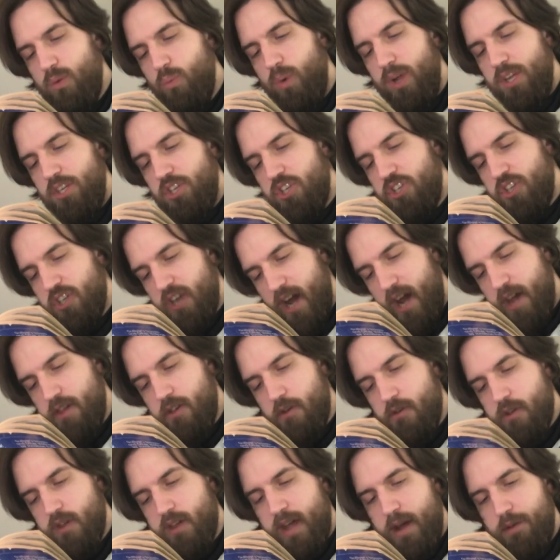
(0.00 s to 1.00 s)
which, as
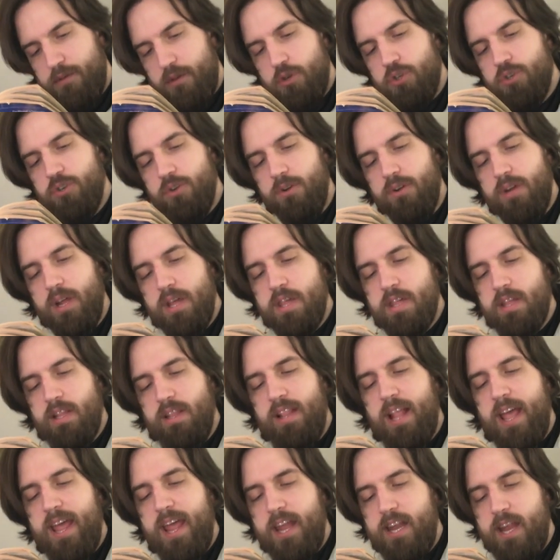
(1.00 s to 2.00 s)
our scouts assured us,
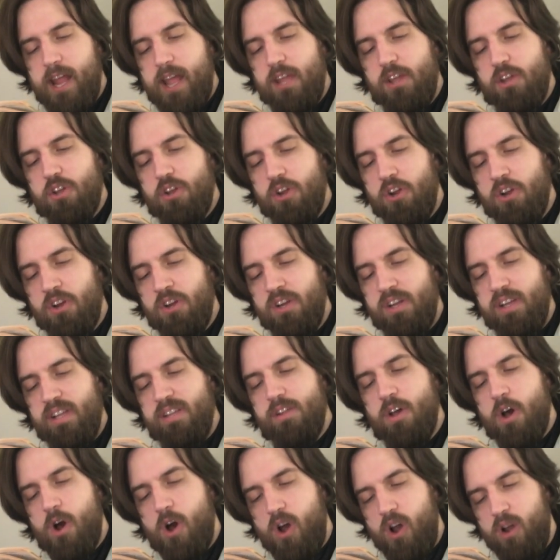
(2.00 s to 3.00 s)
lay at anchor
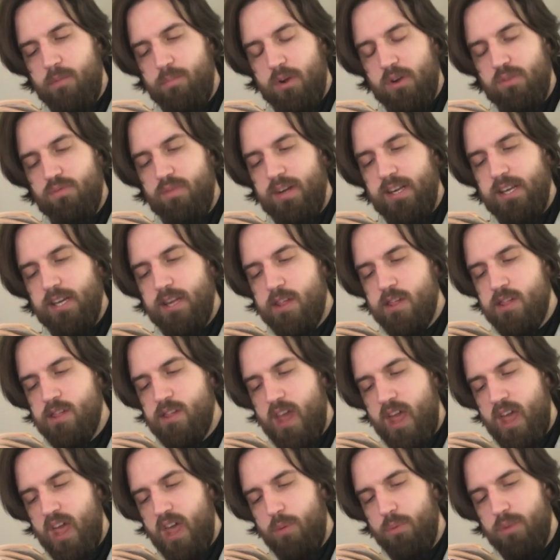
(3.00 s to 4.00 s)
in the harbor ready to
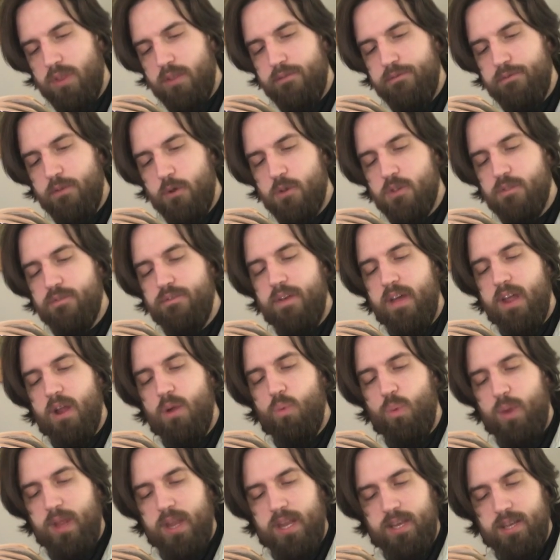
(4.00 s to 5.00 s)
sail with the first
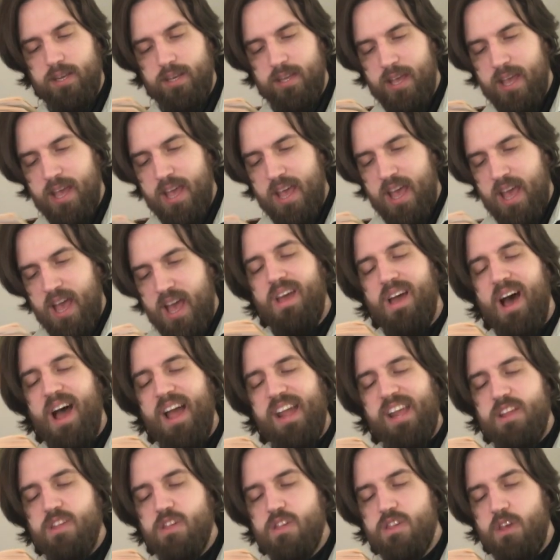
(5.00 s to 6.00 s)
fair wind.
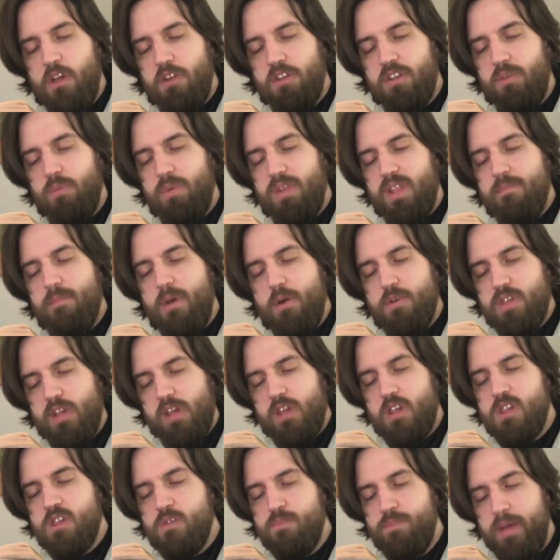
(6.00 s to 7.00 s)
I consulted with the most
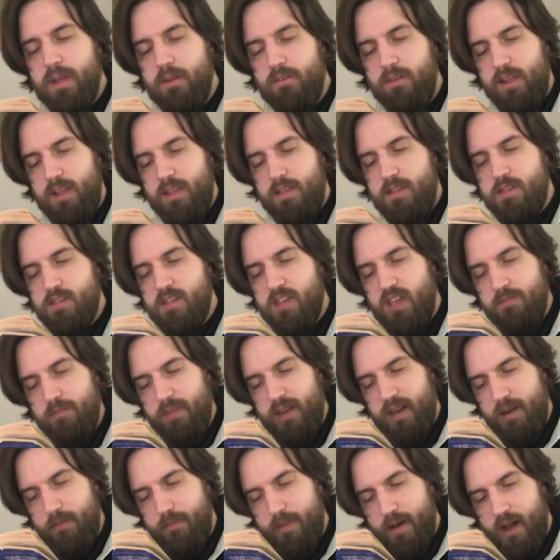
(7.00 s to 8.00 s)
experienced
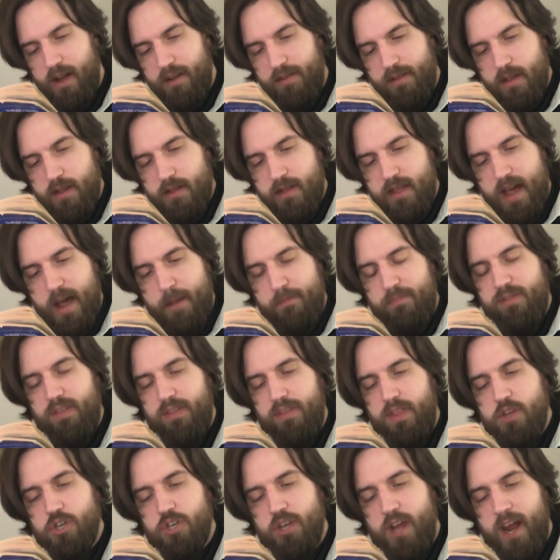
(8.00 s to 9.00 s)
seamen upon the depth
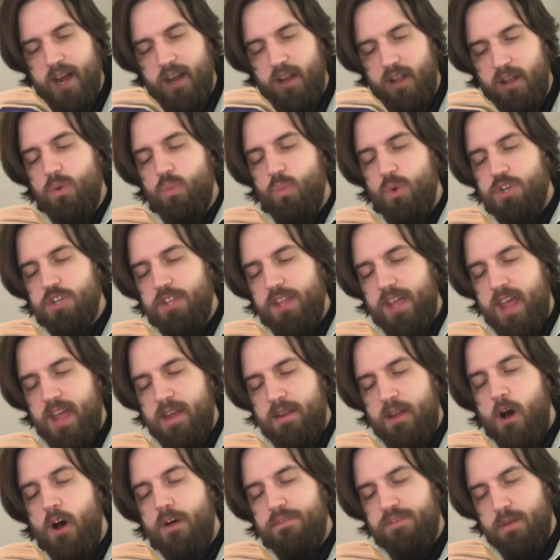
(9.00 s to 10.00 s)
of the channel, which they
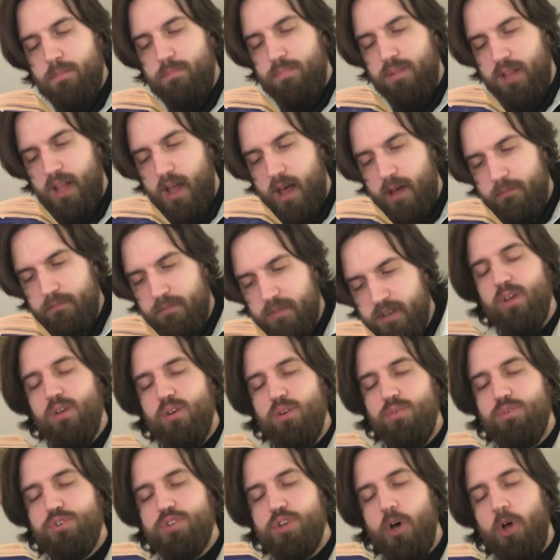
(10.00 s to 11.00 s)
had often plumbed,
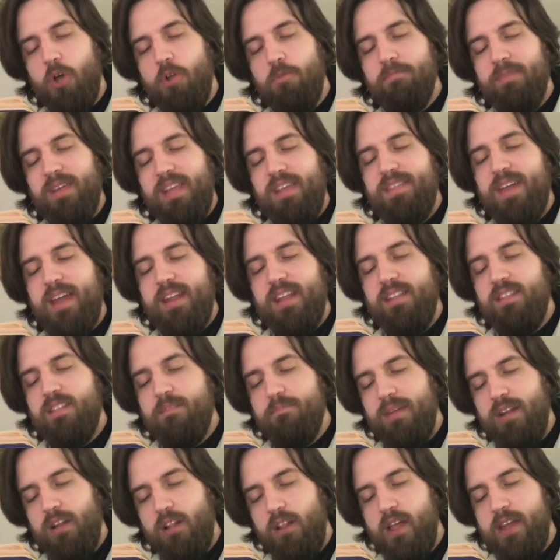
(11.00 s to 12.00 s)
who told me that in the
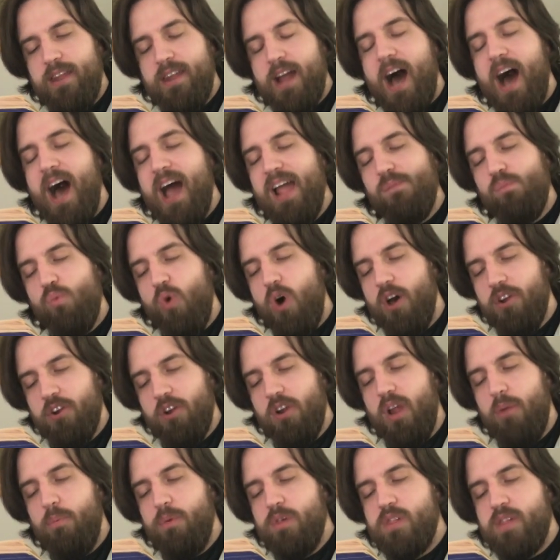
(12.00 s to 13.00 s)
middle at high
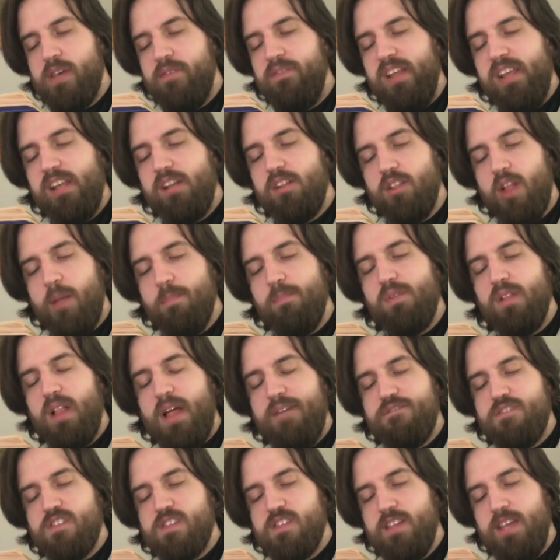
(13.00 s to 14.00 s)
water it was 70
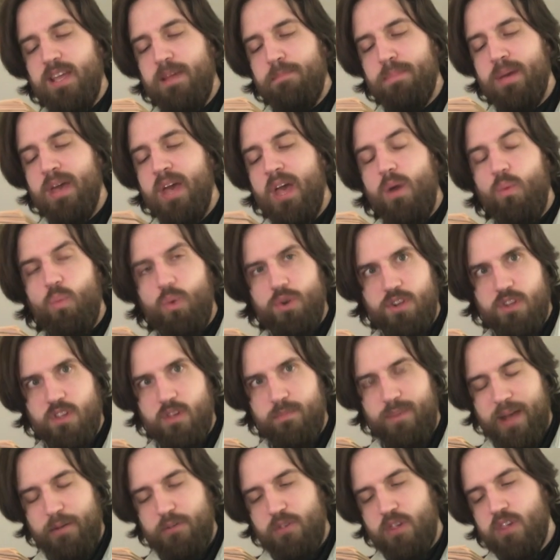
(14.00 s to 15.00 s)
glumgluffs deep, which is
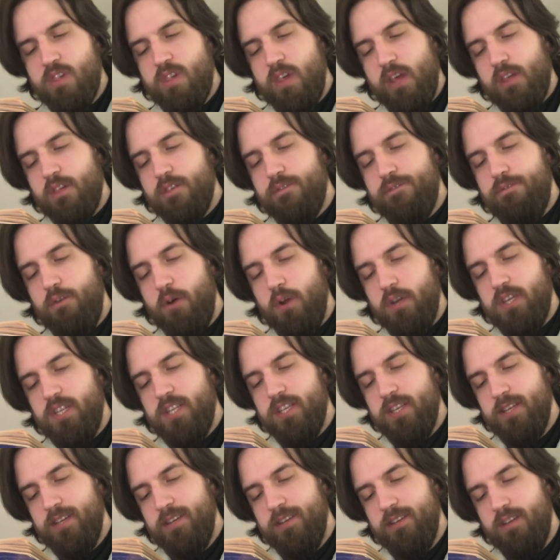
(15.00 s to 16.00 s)
about 6
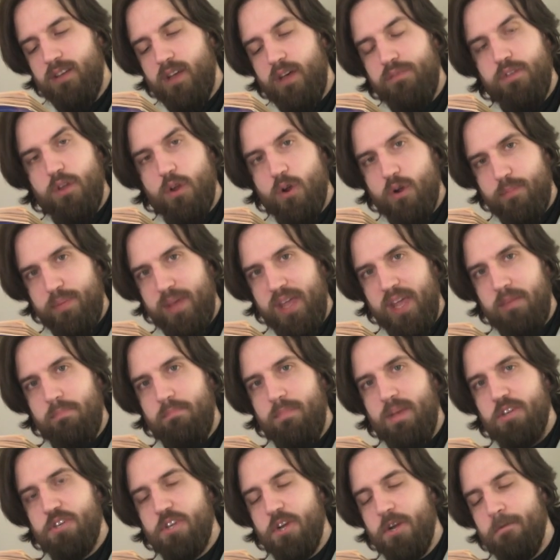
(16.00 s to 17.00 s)
foot of European
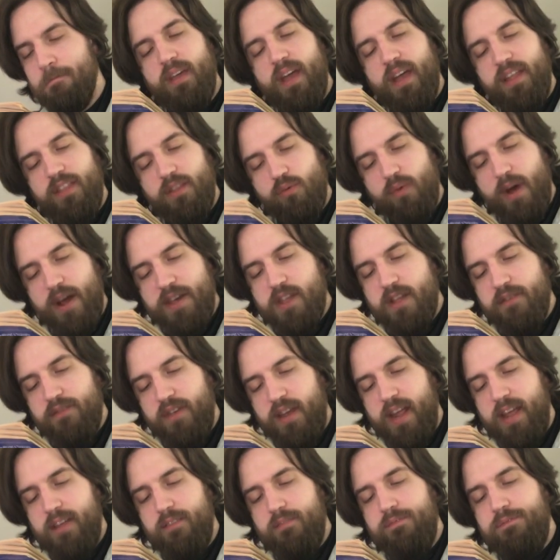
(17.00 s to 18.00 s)
measure, and the rest of
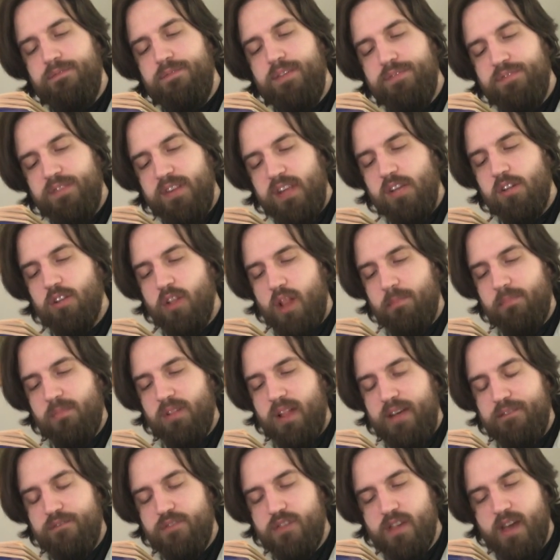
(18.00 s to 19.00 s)
it 50
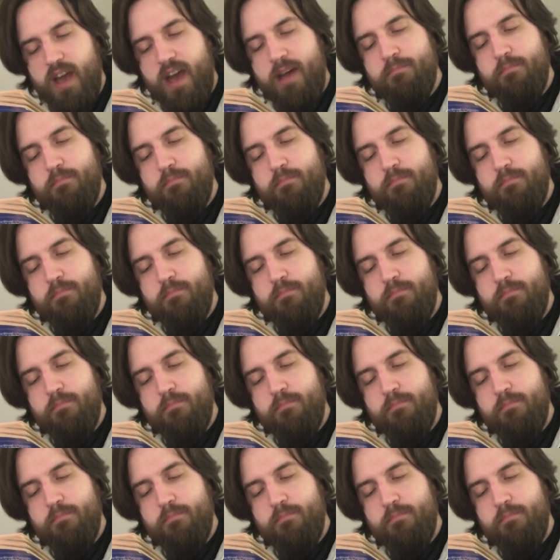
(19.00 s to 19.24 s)
glumgluffs at